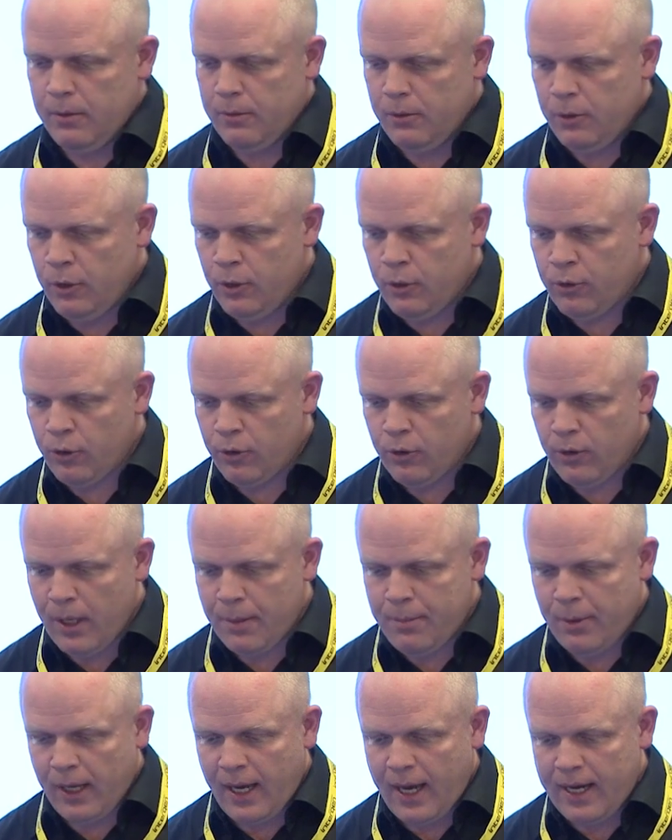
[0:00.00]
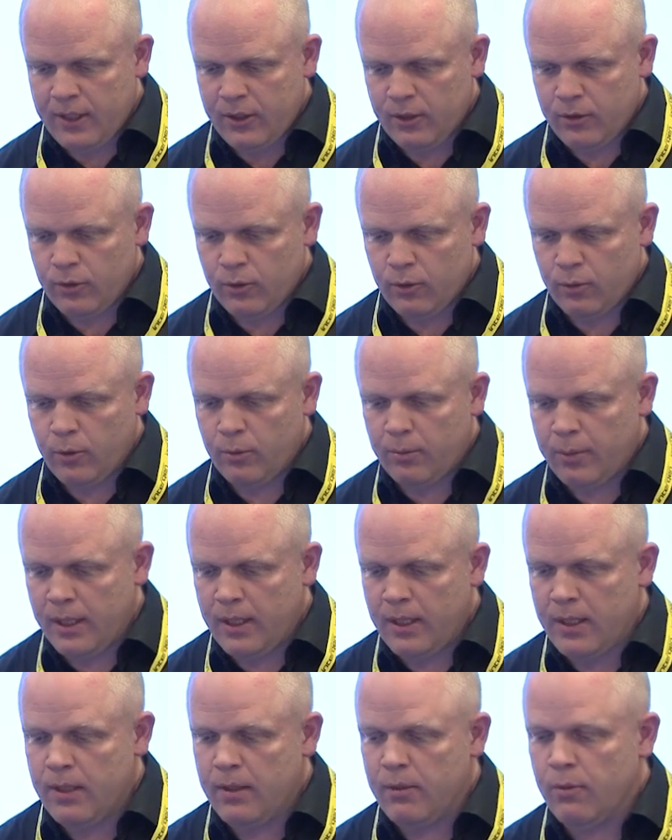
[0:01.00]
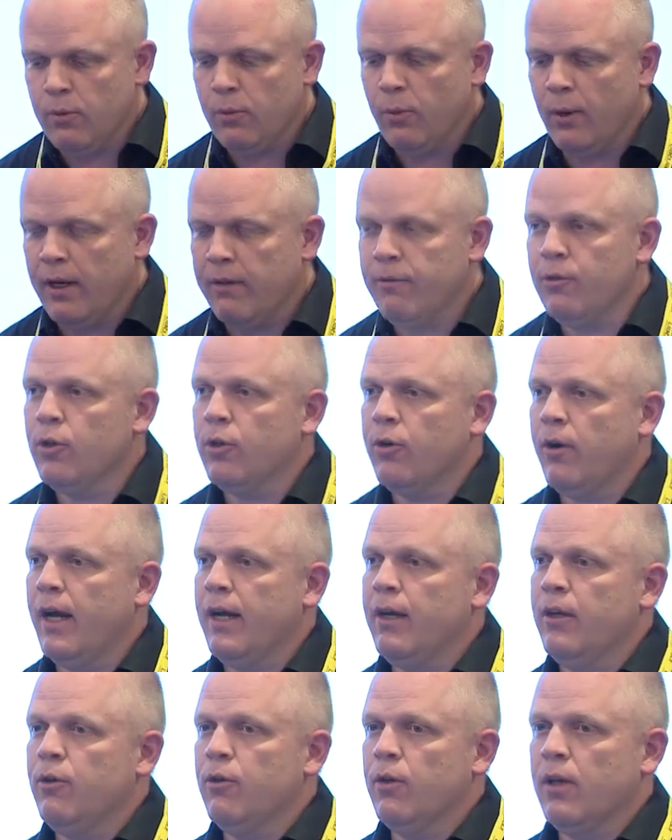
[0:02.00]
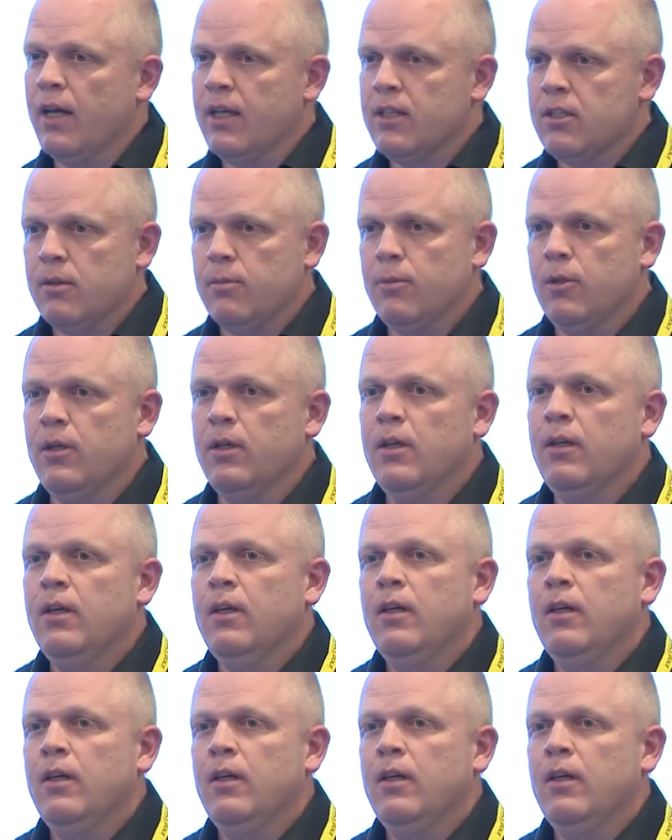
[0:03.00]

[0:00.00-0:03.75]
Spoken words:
usual applications will be whenever you create a new customer,